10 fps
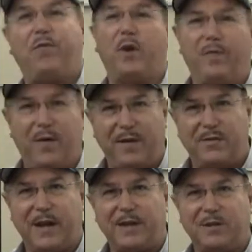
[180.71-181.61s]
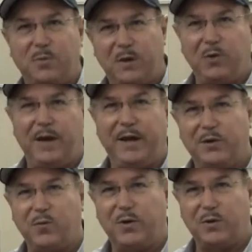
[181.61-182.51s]
45 seconds between
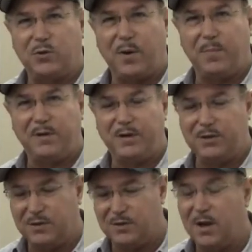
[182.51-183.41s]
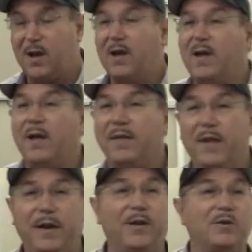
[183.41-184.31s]
each one of those repetitions.
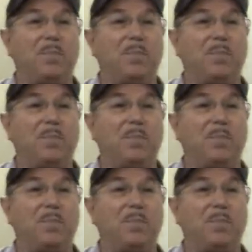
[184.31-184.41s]
Then he goes